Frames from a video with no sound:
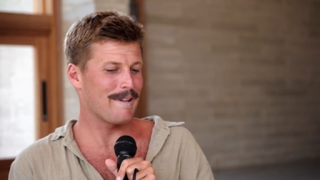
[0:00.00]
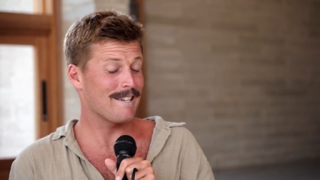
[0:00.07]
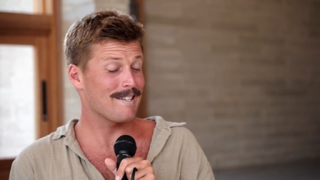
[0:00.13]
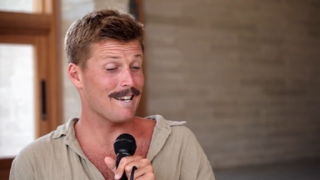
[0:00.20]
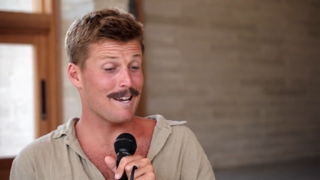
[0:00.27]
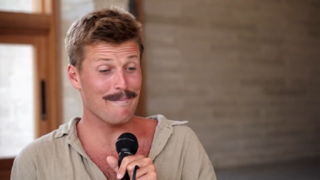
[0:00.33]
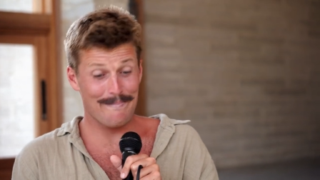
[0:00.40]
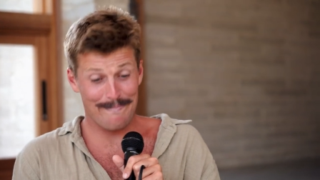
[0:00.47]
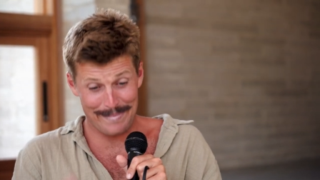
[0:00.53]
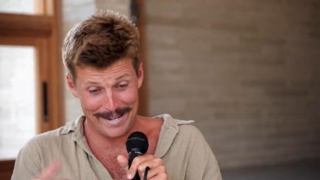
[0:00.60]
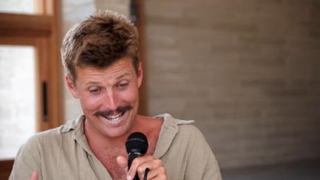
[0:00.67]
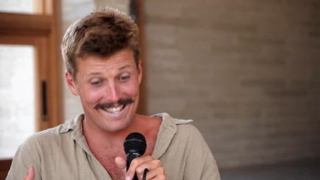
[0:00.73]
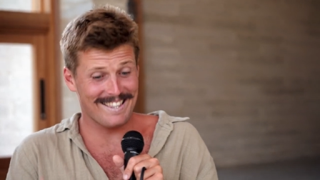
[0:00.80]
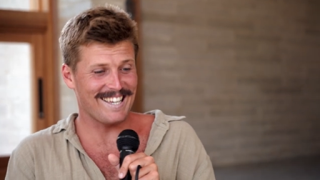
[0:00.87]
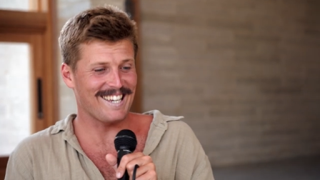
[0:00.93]
That's like a
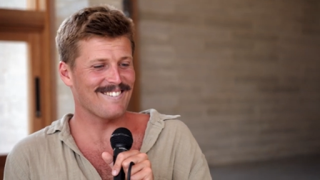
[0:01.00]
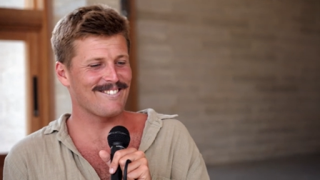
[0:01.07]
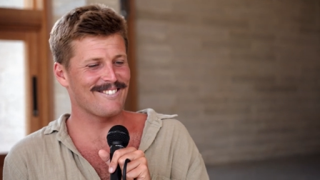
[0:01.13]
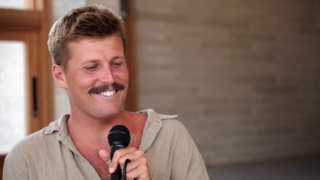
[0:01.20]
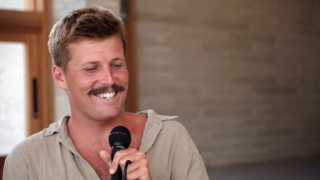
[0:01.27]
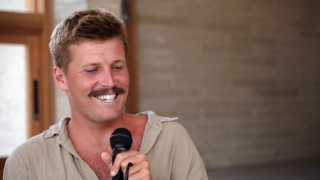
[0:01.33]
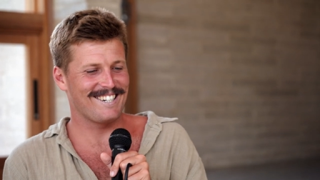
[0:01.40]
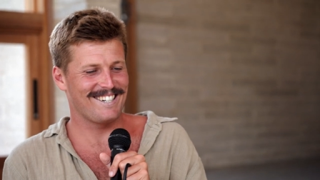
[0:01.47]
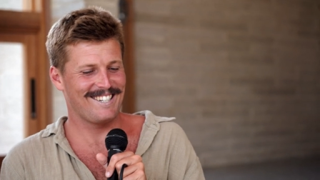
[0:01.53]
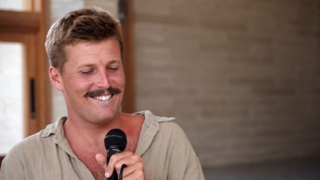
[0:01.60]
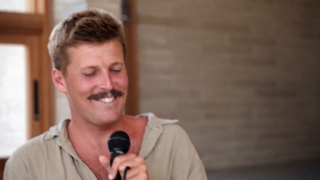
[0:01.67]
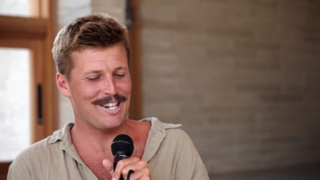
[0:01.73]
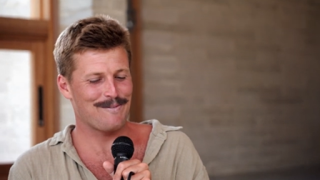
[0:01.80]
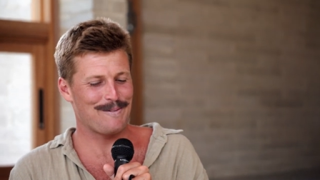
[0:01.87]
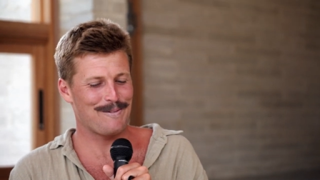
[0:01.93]
big thing for me. You know, that
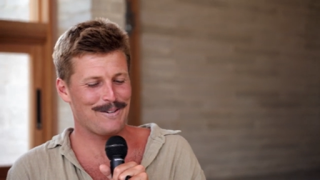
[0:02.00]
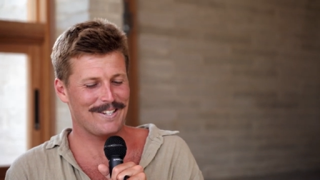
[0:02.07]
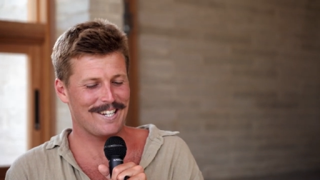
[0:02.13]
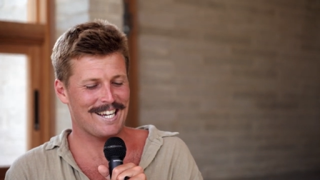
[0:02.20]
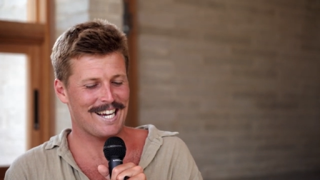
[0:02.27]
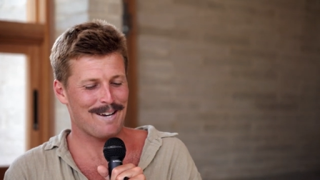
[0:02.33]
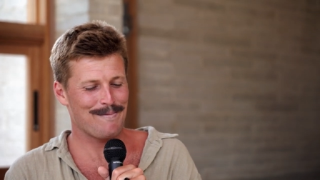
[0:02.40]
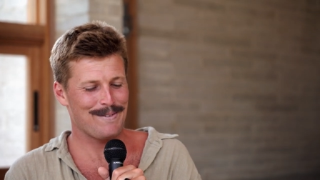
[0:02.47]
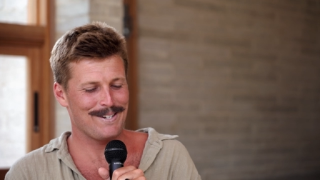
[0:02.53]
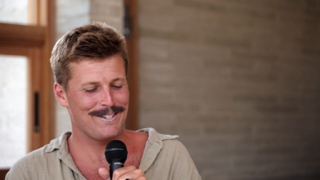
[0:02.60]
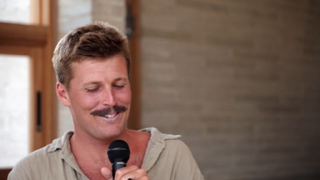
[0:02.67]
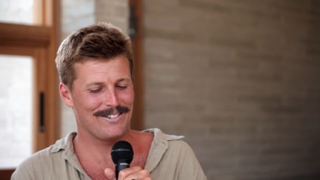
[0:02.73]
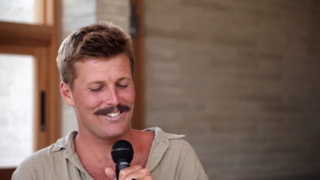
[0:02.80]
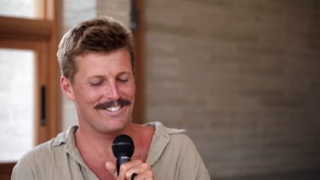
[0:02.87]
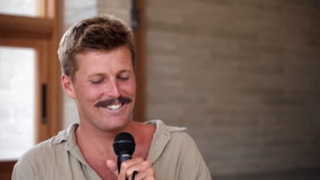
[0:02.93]
makes me really happy
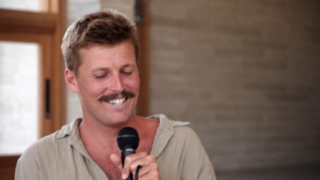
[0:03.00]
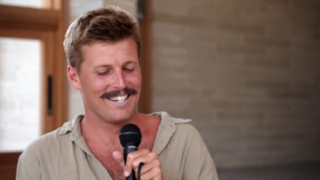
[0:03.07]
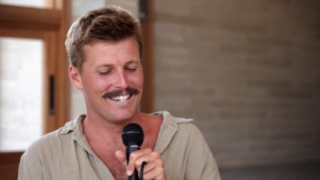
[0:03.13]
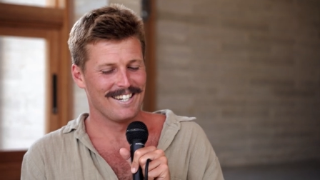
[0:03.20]
too.